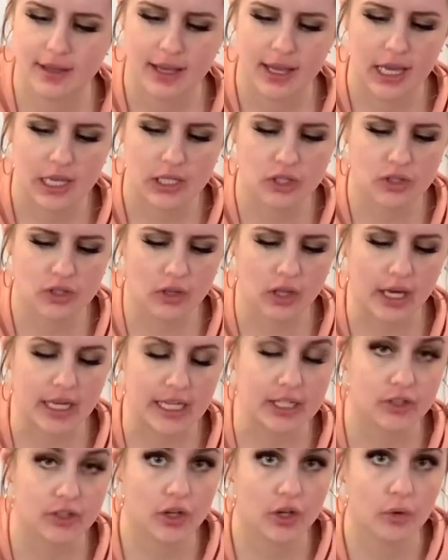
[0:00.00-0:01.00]
it's just a lot
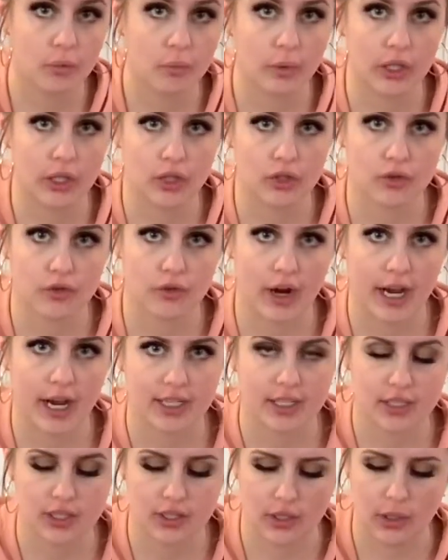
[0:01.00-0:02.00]
easier when you're trying
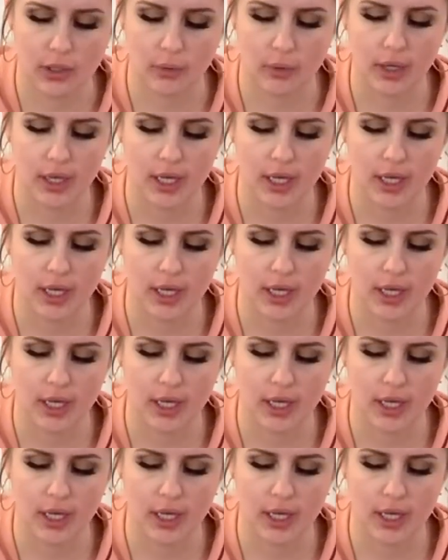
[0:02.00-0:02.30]
to